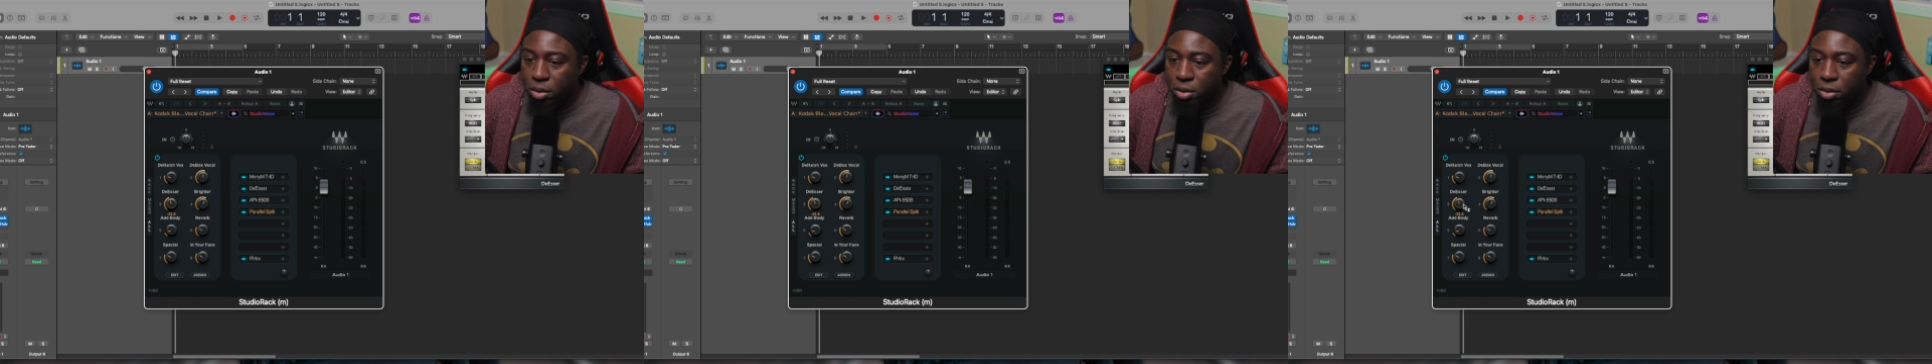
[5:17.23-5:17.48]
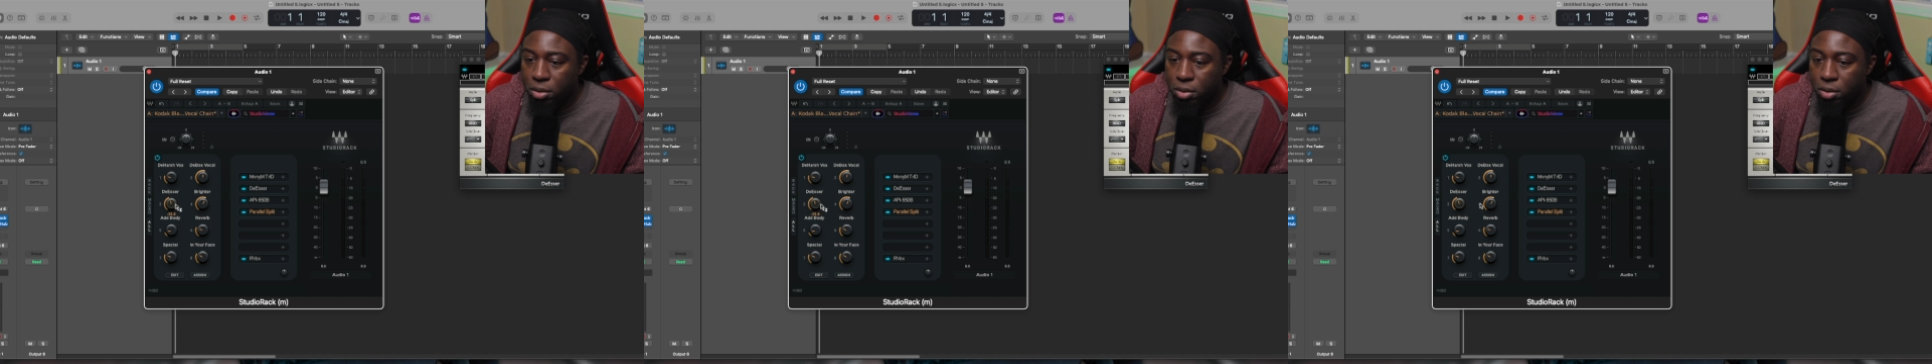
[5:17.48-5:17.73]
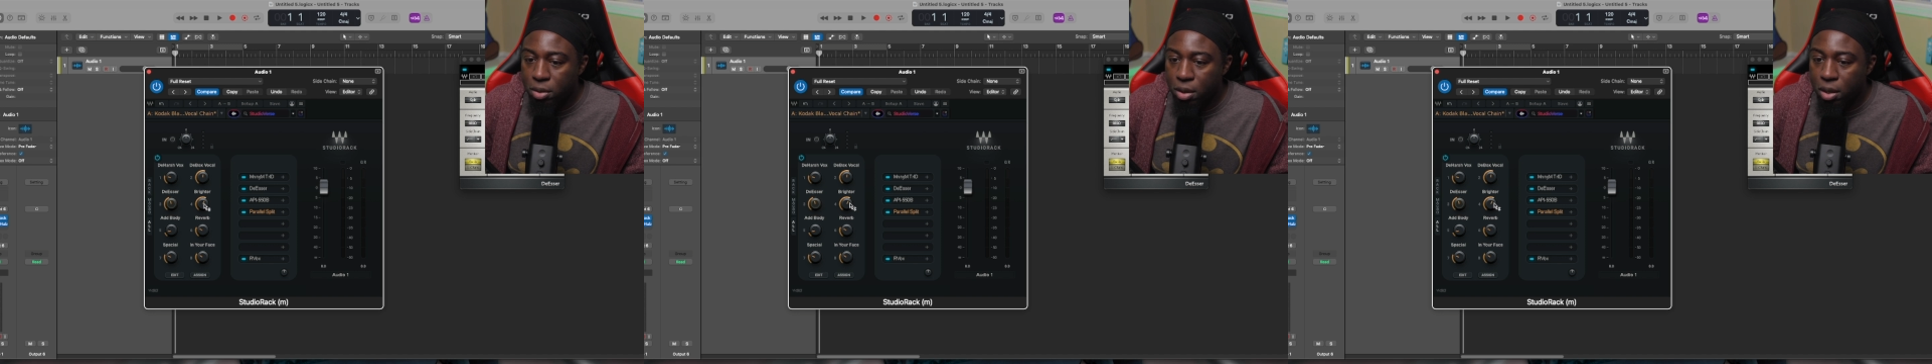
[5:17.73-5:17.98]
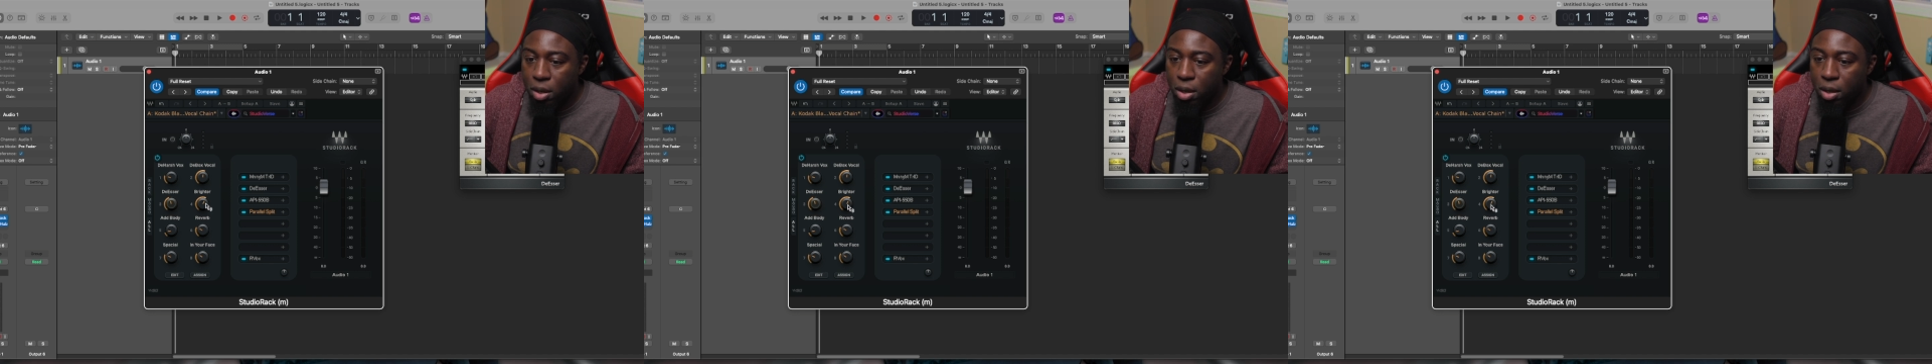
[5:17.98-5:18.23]

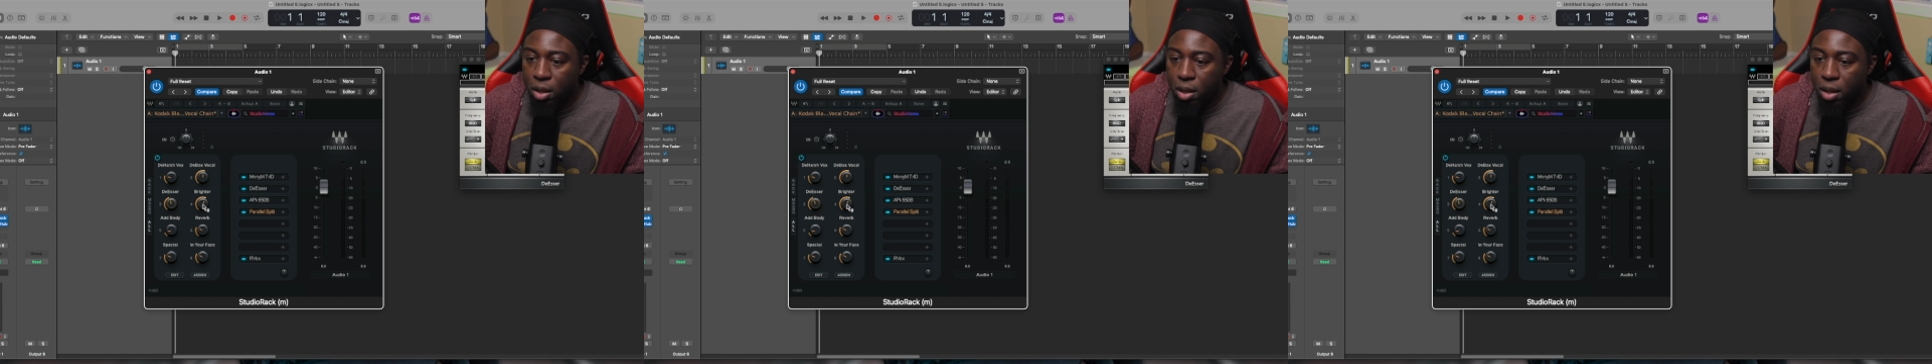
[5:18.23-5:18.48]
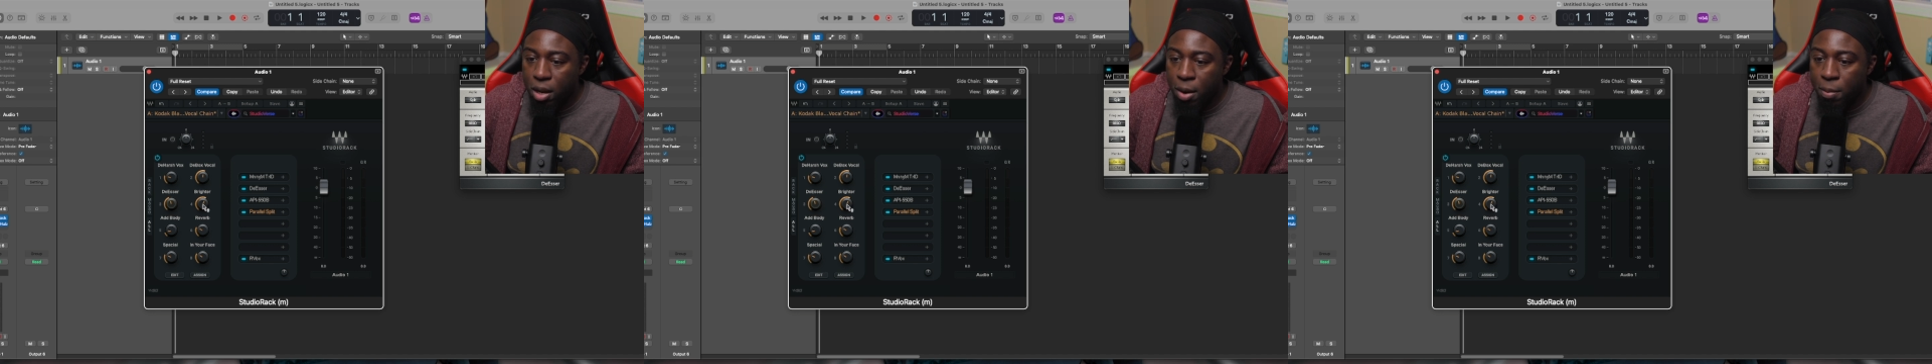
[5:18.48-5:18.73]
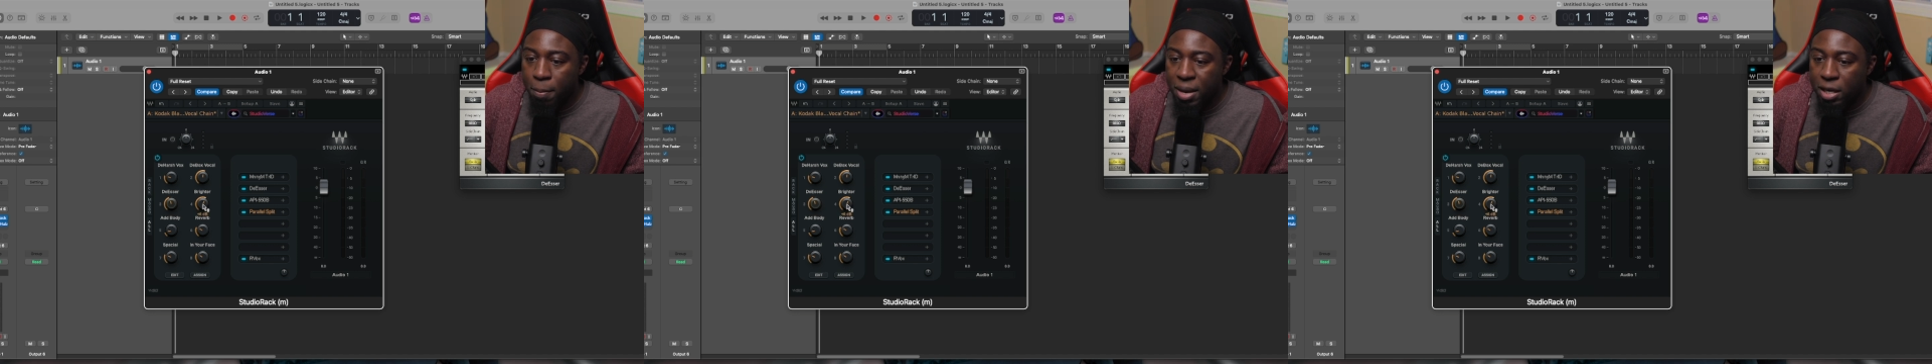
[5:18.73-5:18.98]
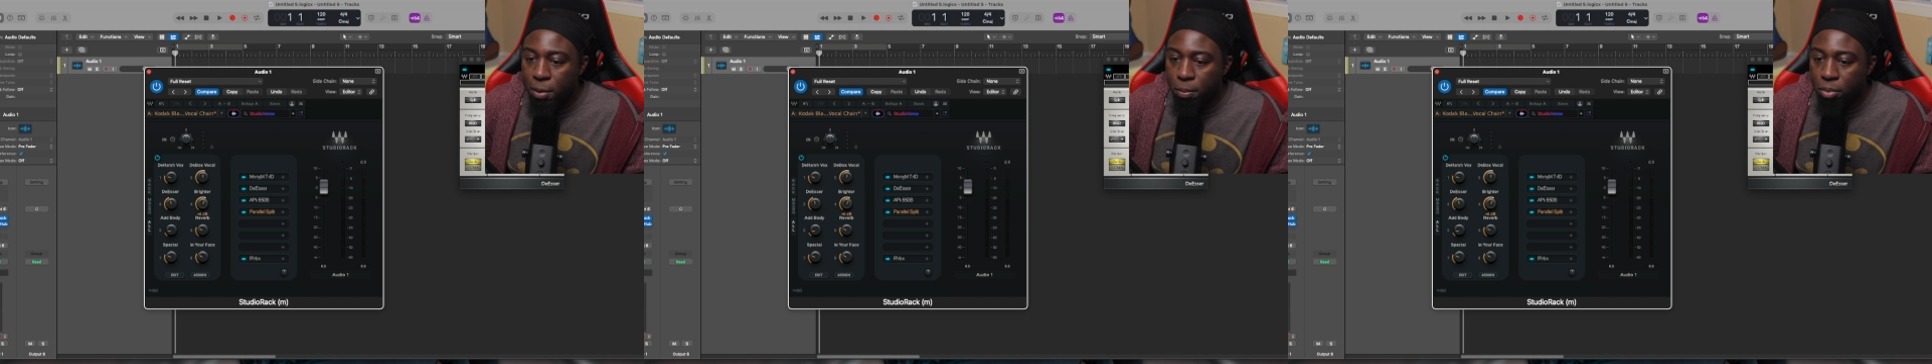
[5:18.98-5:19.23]
I'm going to
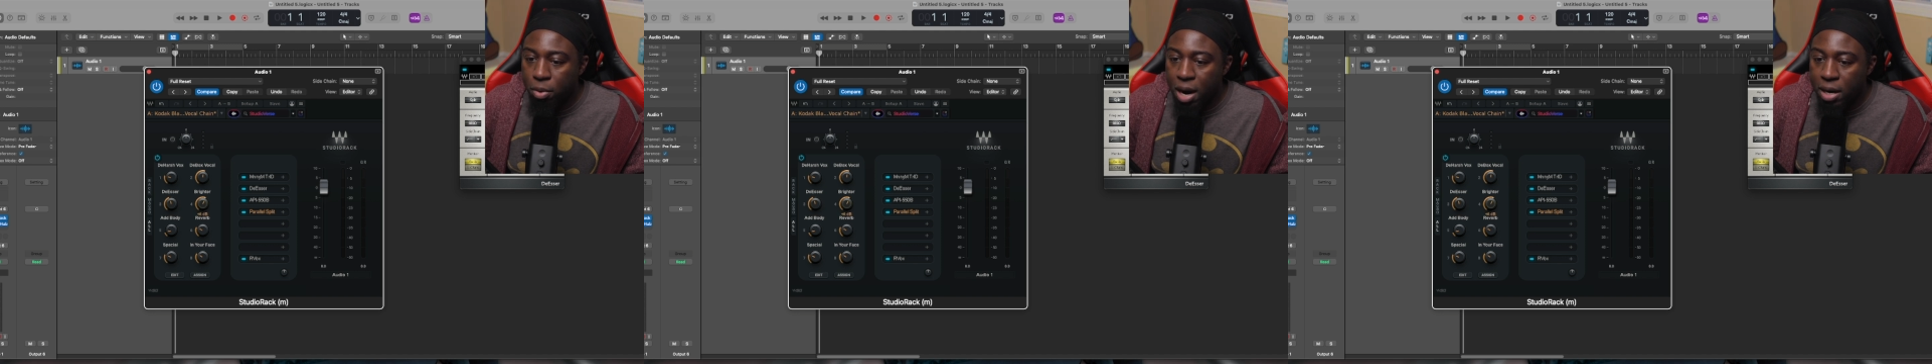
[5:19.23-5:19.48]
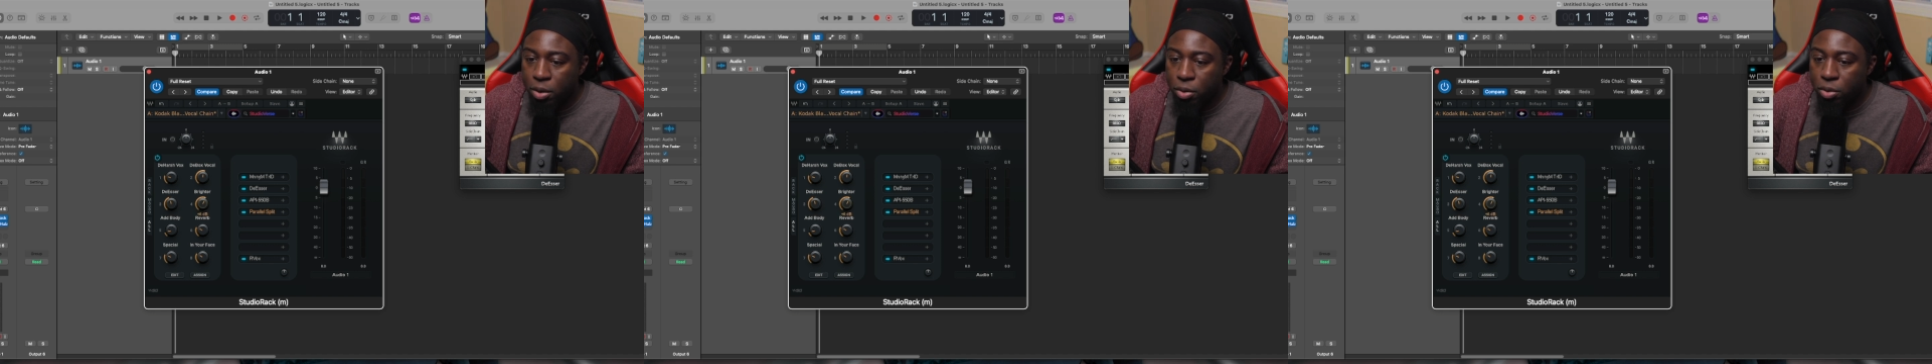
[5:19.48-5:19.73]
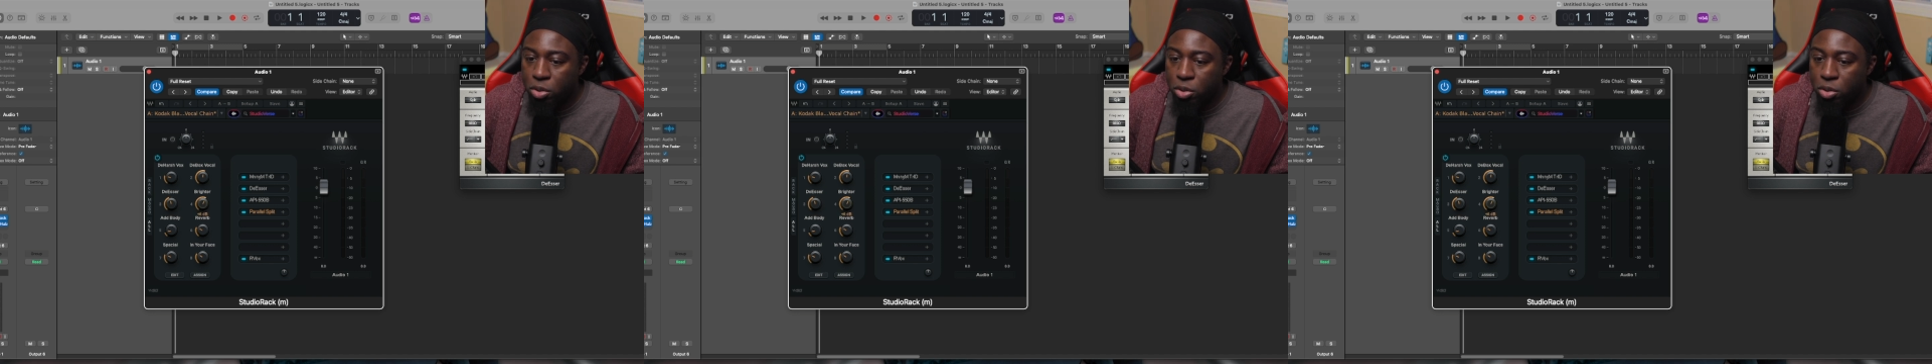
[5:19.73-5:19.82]
make it brighter.